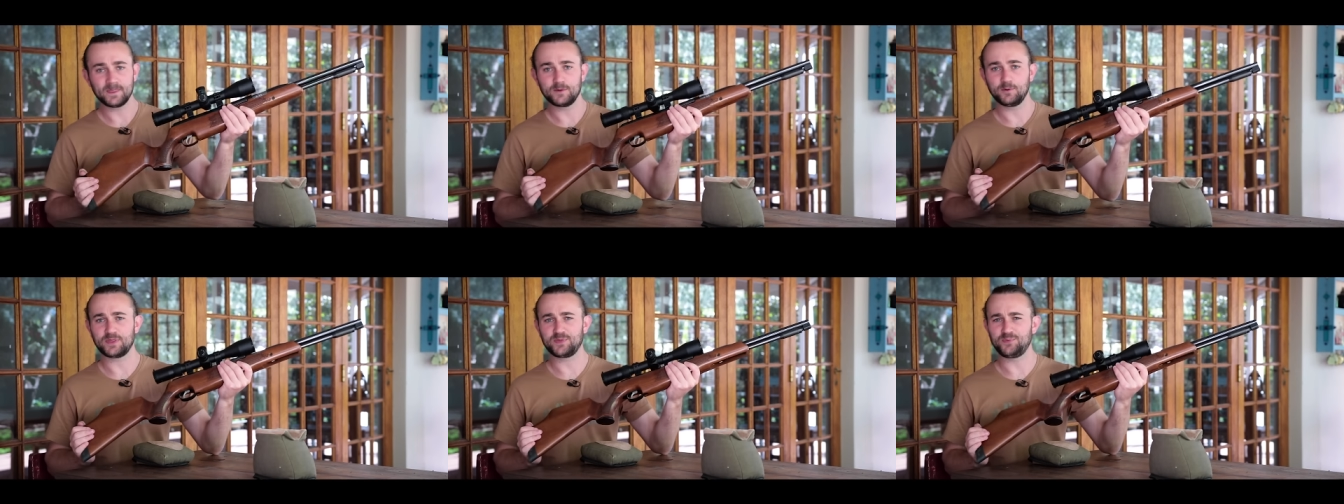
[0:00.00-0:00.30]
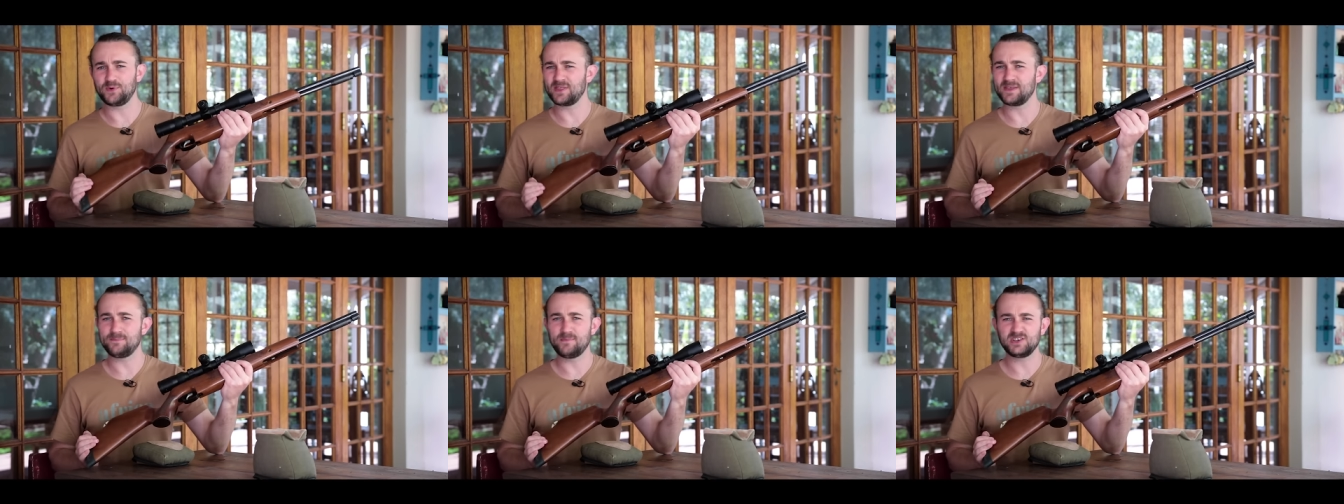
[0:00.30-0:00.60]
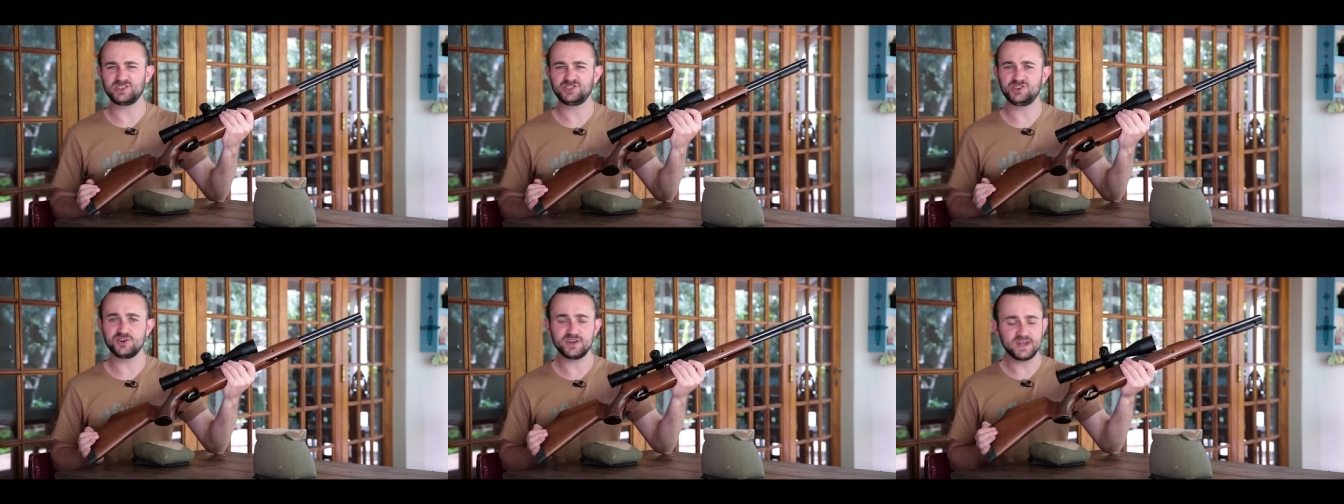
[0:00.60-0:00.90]
with one of the
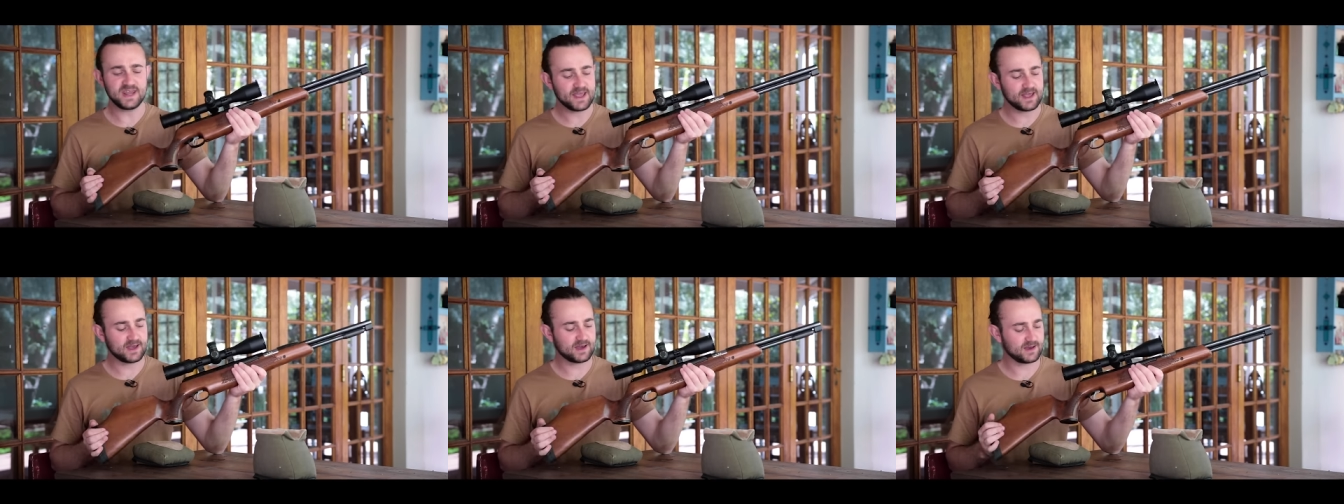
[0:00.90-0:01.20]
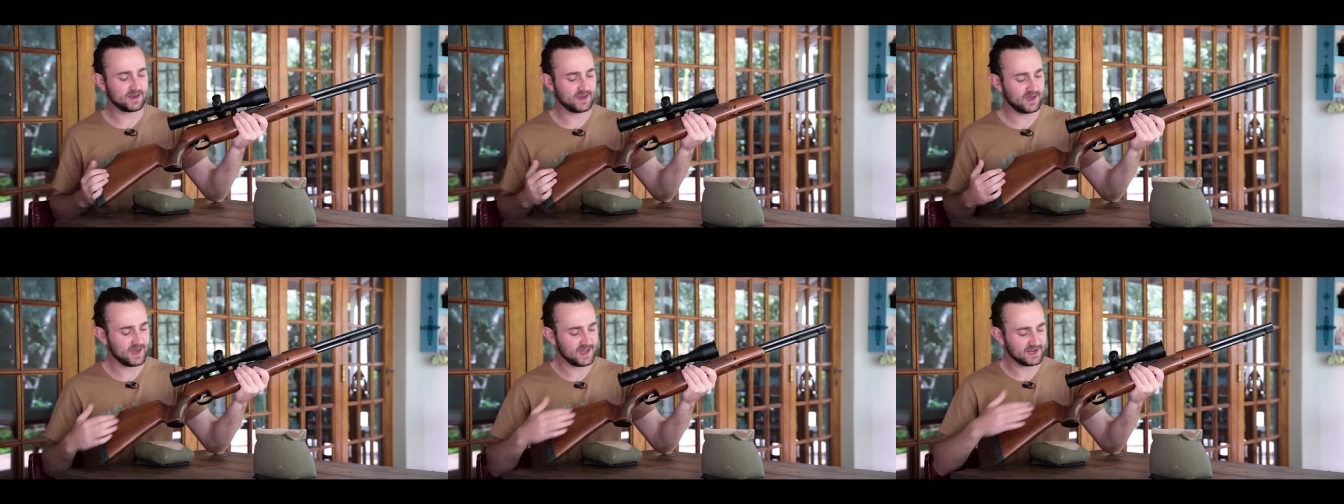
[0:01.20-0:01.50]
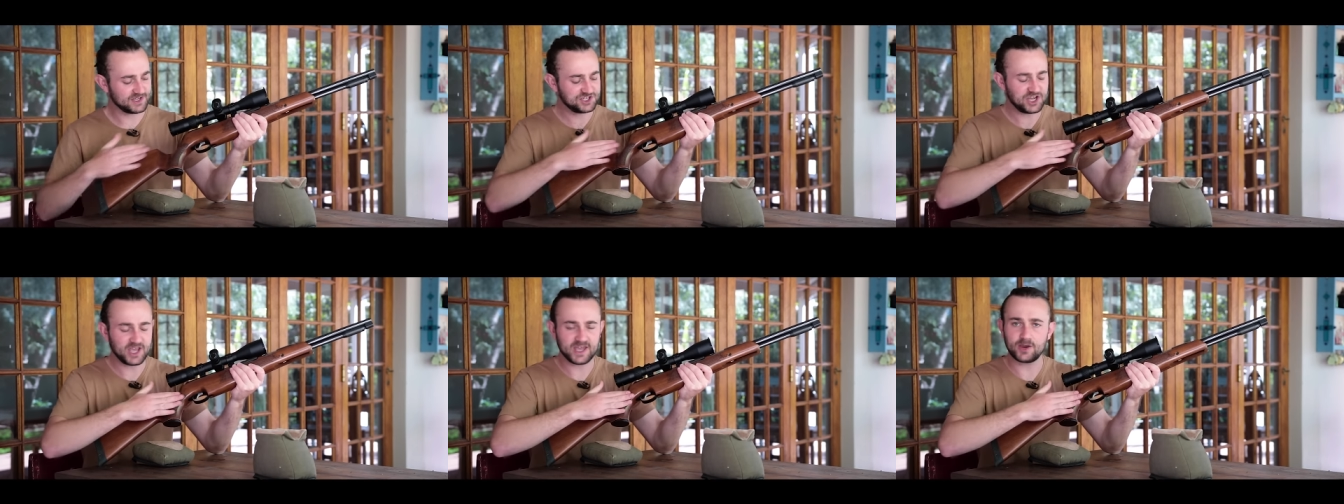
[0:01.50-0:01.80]
most unique
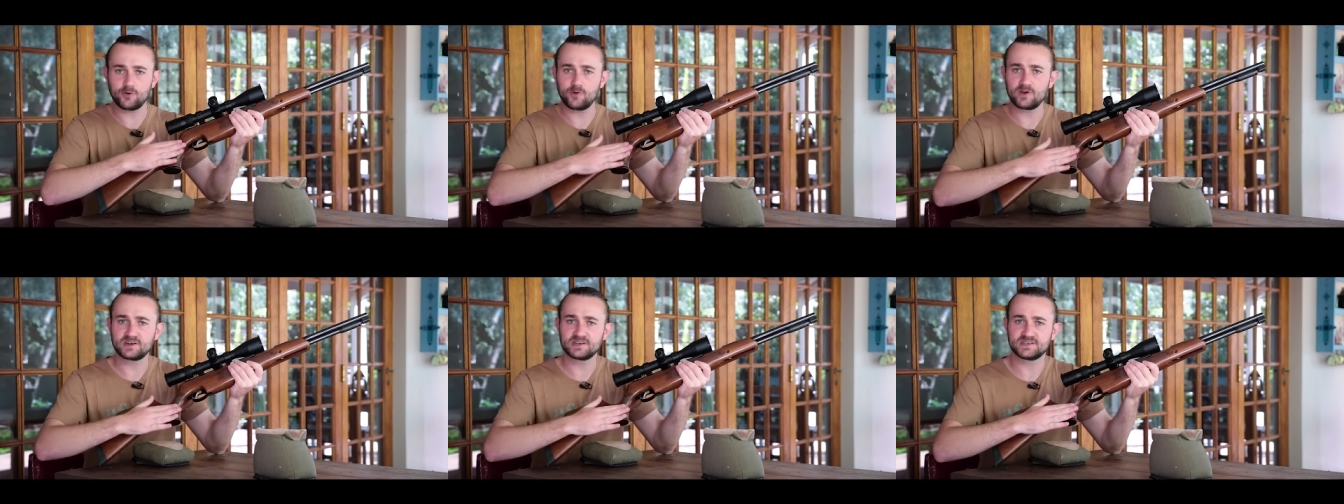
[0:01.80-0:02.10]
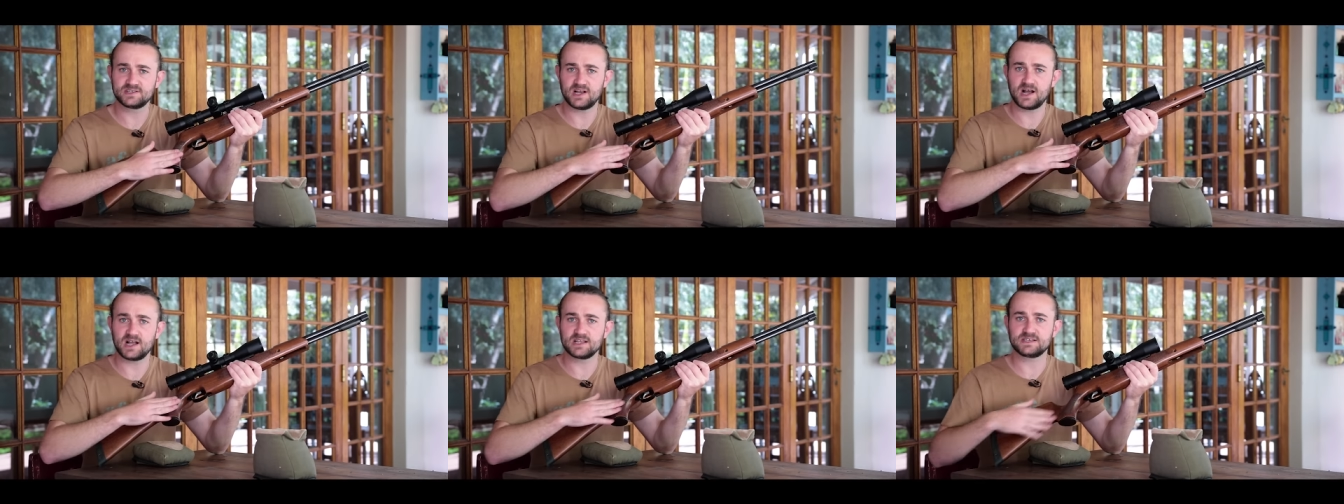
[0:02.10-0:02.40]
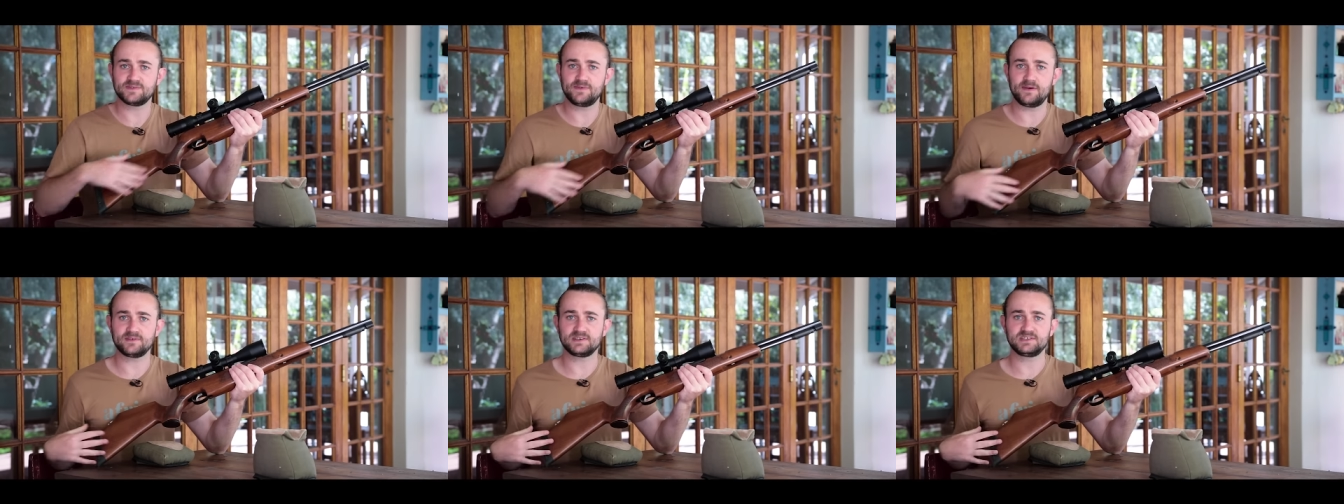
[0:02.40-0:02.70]
checkering
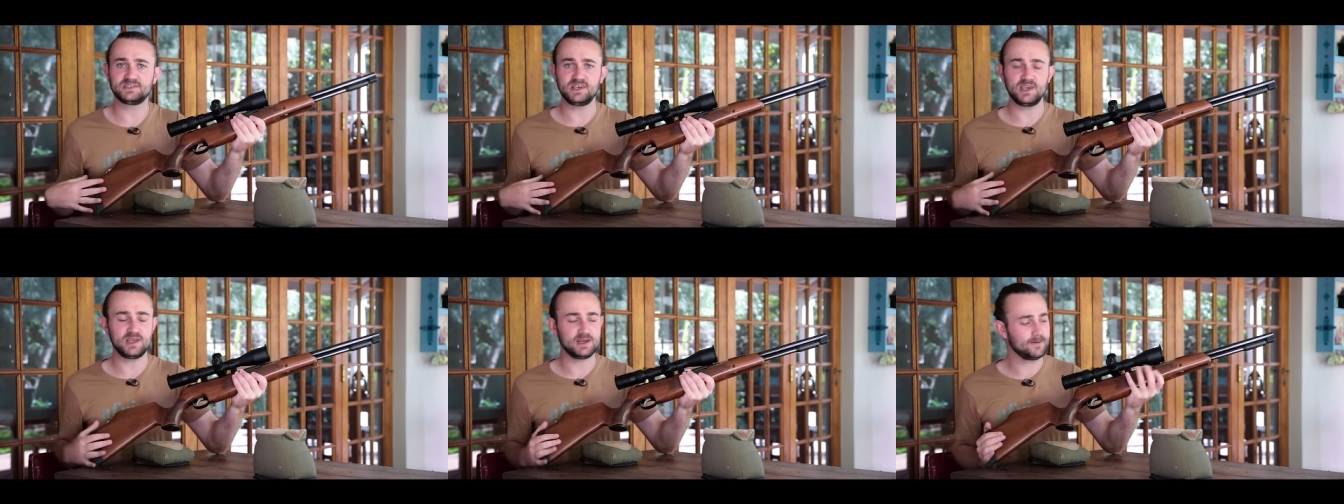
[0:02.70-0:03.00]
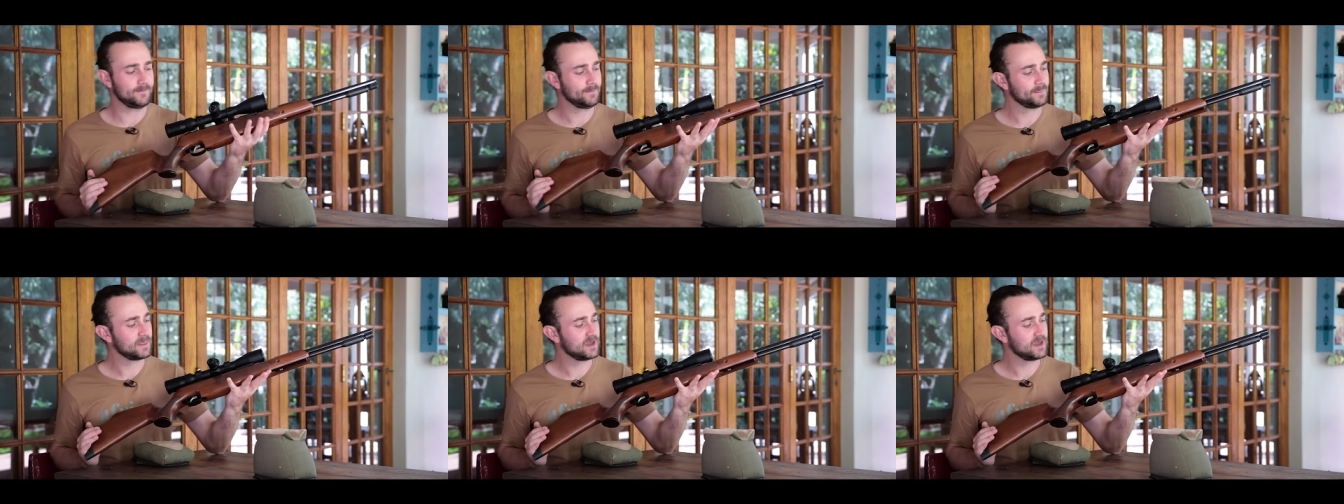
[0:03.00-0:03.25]
designs I've ever seen.